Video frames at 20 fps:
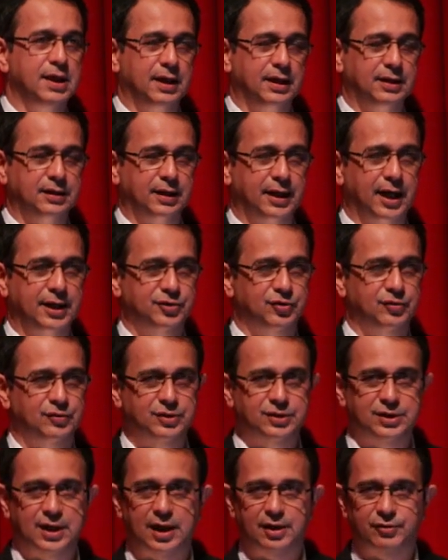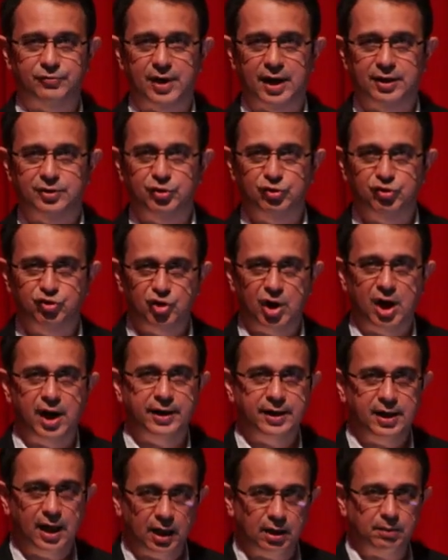in the gastrointestinal tract, to try
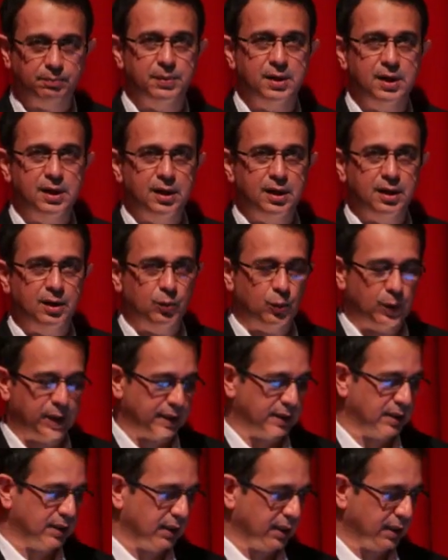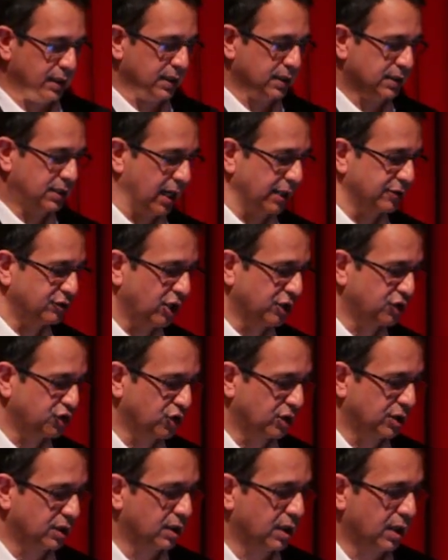and help with the
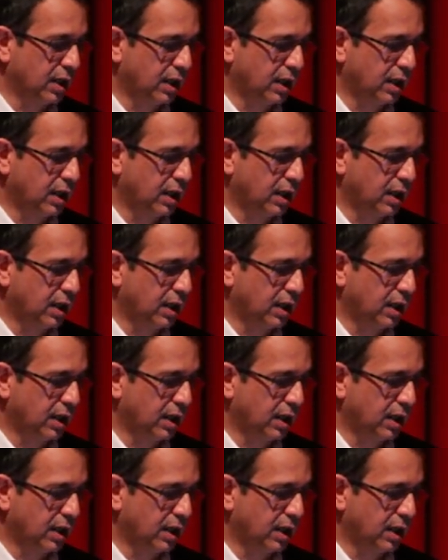digestion